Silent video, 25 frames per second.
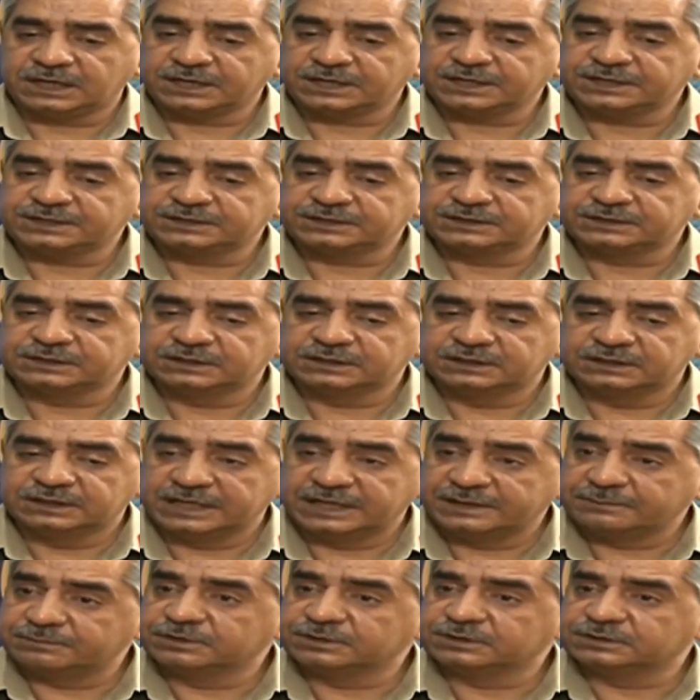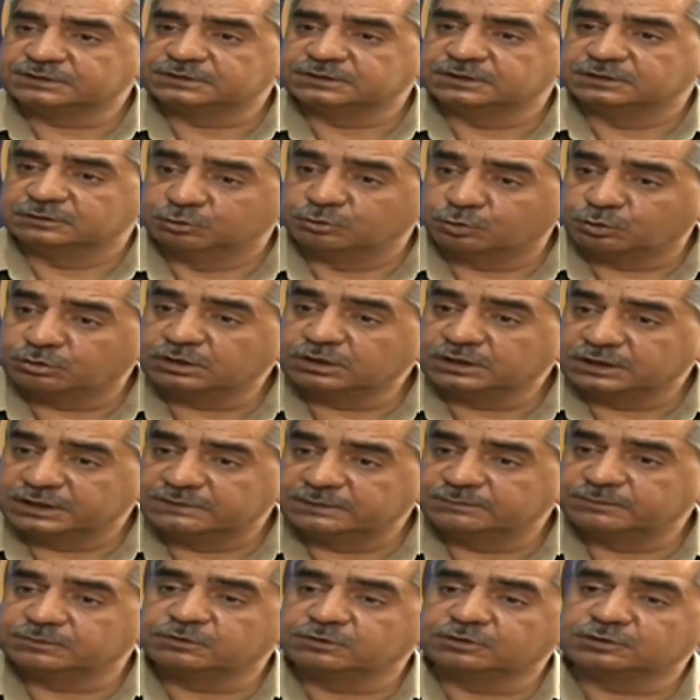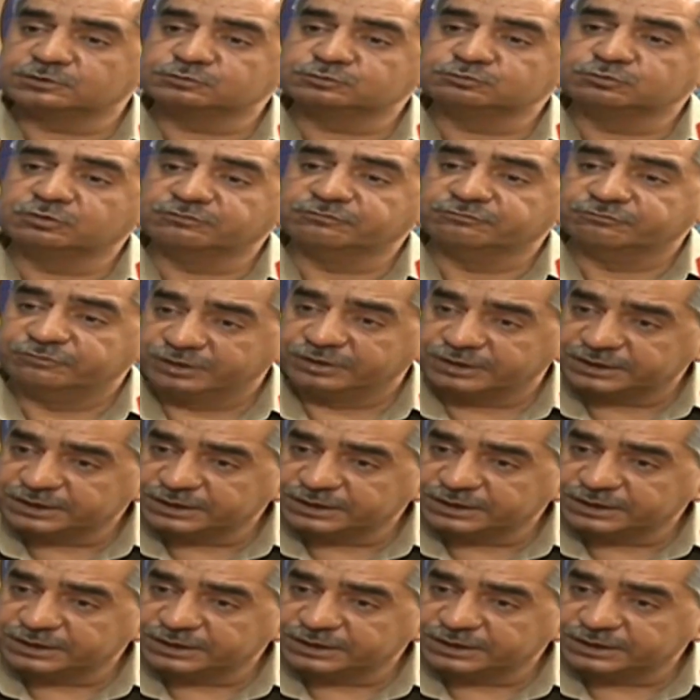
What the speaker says: target the labor, the local labor also who are